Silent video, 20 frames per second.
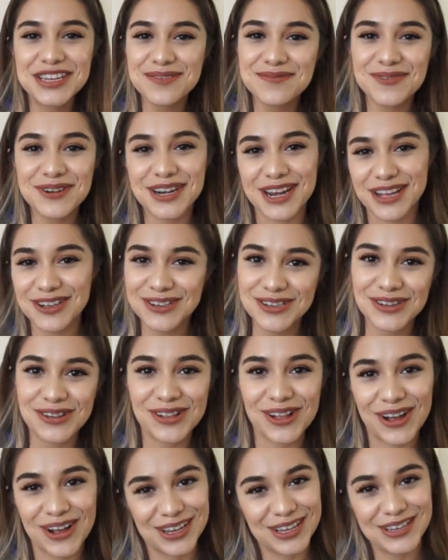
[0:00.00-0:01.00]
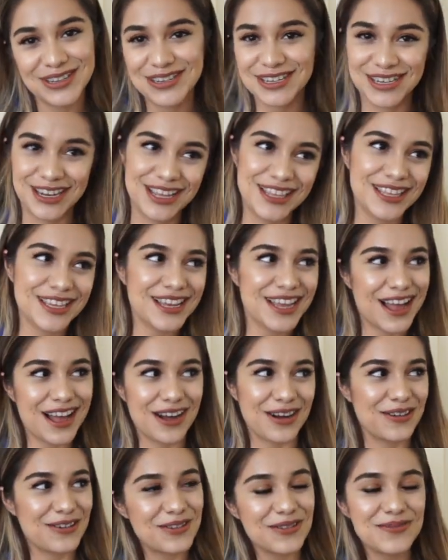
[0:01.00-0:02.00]
keep your nails so long? You did nothing at
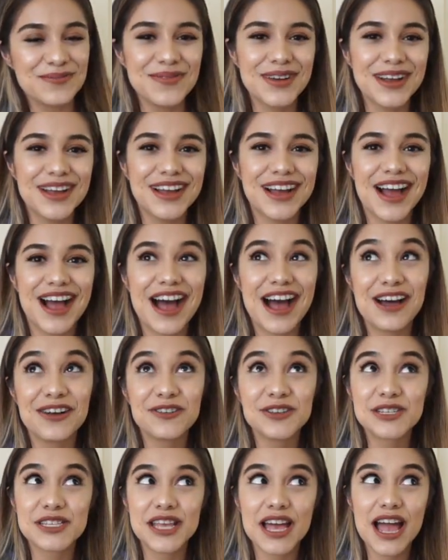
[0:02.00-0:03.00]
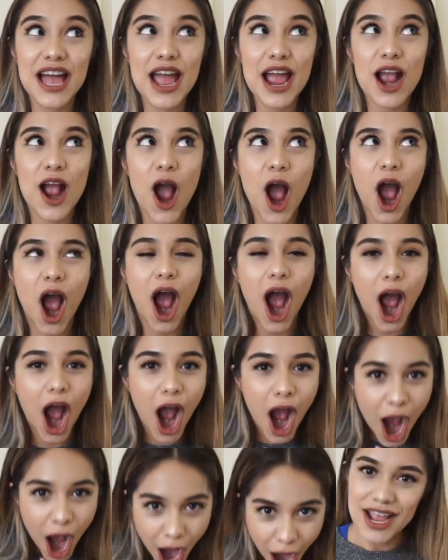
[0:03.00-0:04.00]
home. I was like,
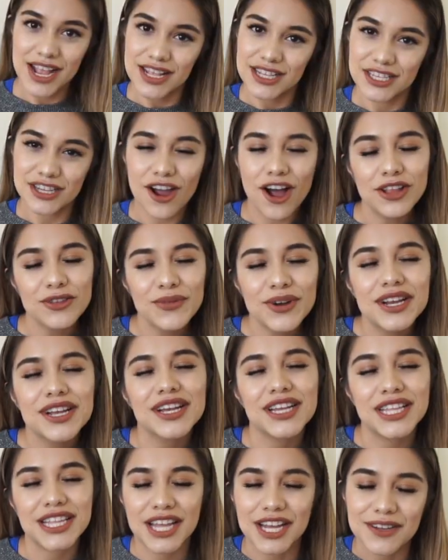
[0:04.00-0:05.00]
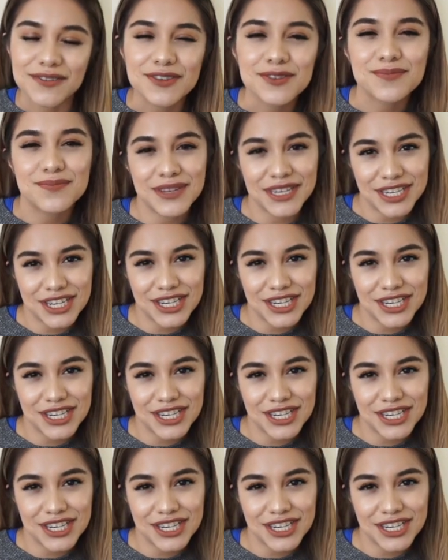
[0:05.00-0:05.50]
it's called wearing gloves.